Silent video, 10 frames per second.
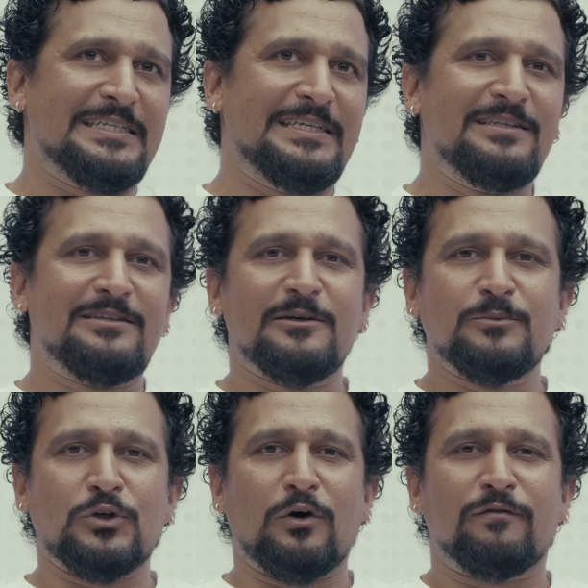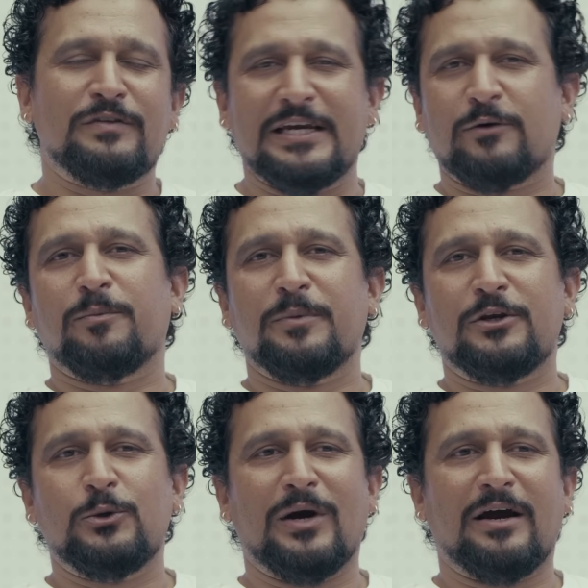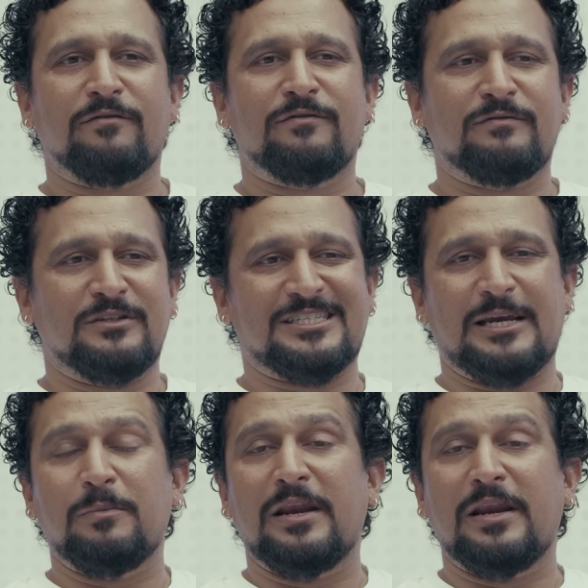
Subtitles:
In terms of the equipment, you have the same